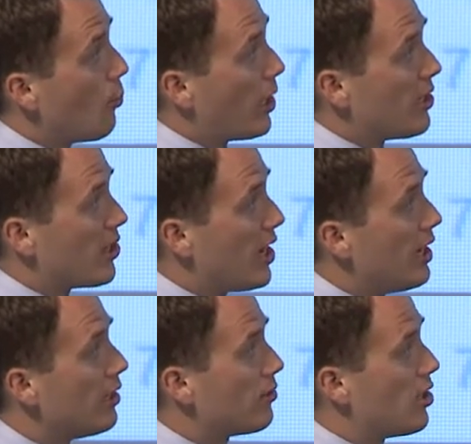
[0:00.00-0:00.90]
we can
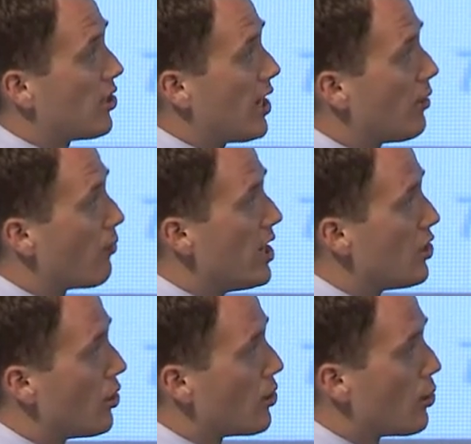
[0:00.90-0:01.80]
see distinct
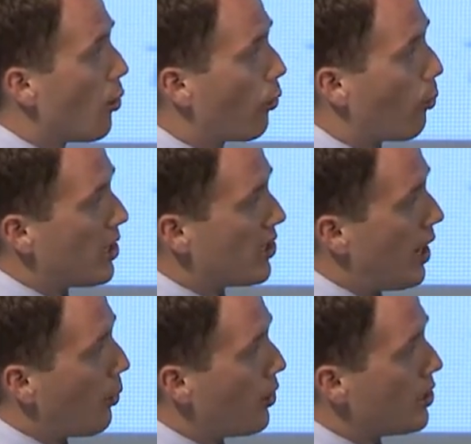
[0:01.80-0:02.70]
regions, northwest,
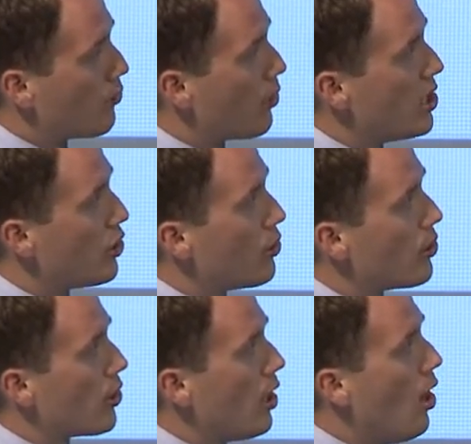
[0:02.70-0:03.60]
southeast
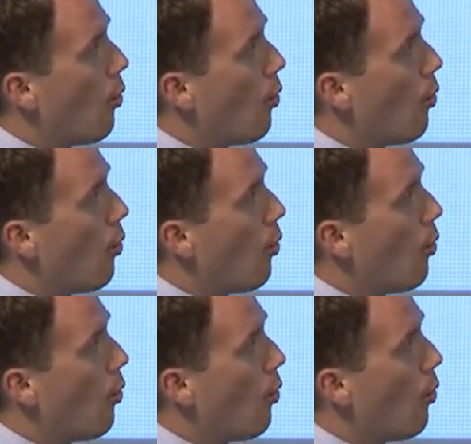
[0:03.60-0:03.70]
regions,